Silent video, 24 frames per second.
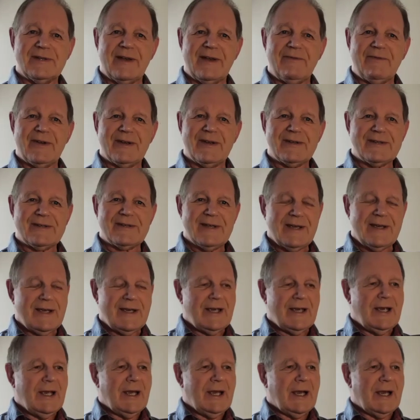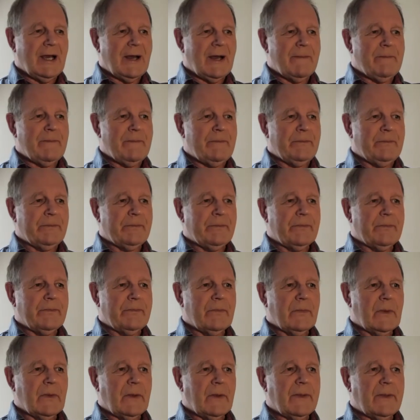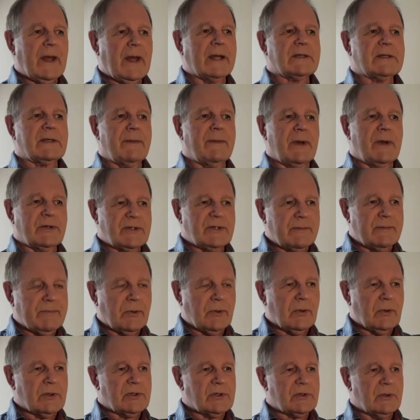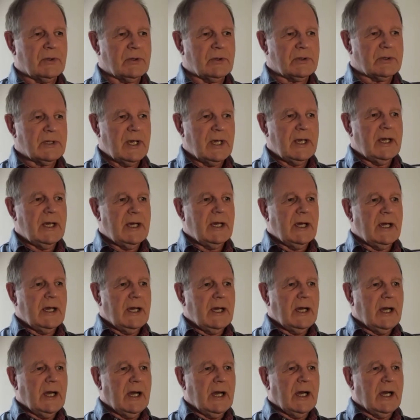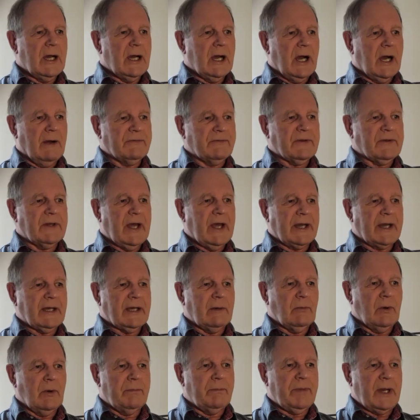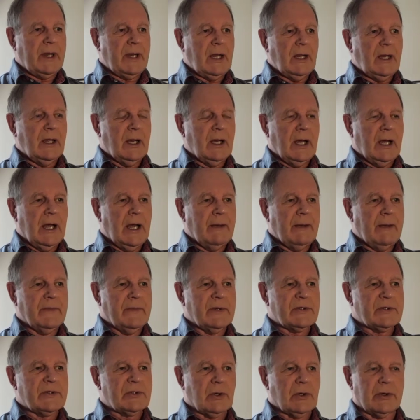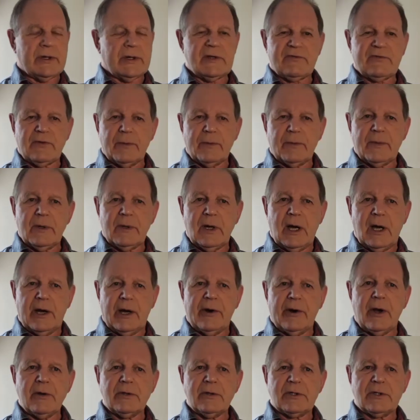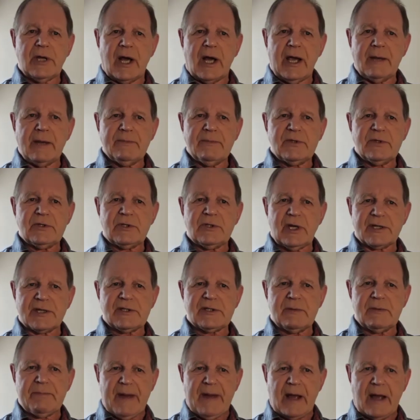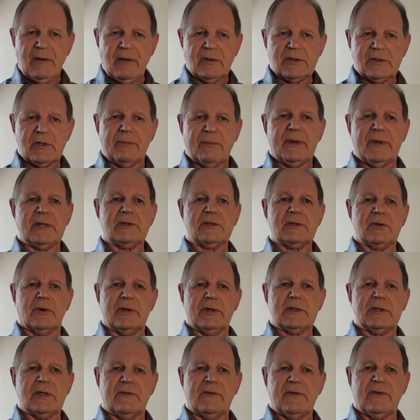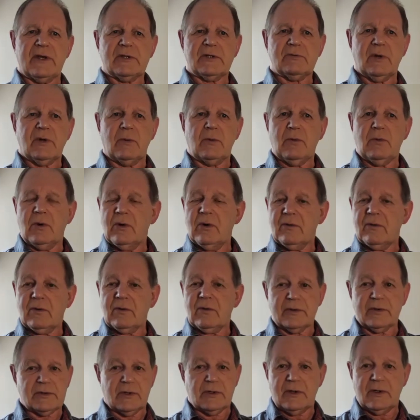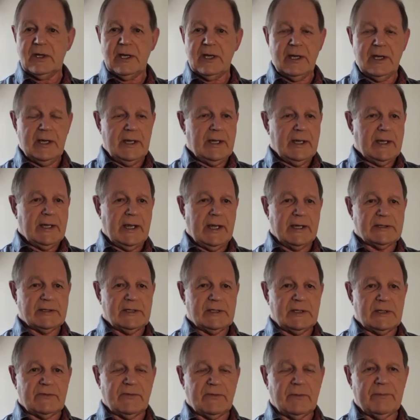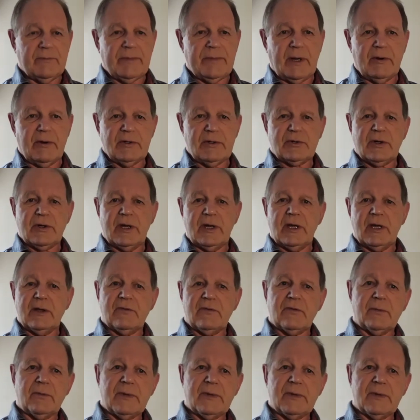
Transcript: evidence. That's the most important source. After that, it would be stories from our own times, just about. So my stories of the First World War, of course, yes, it's from poetry, it's from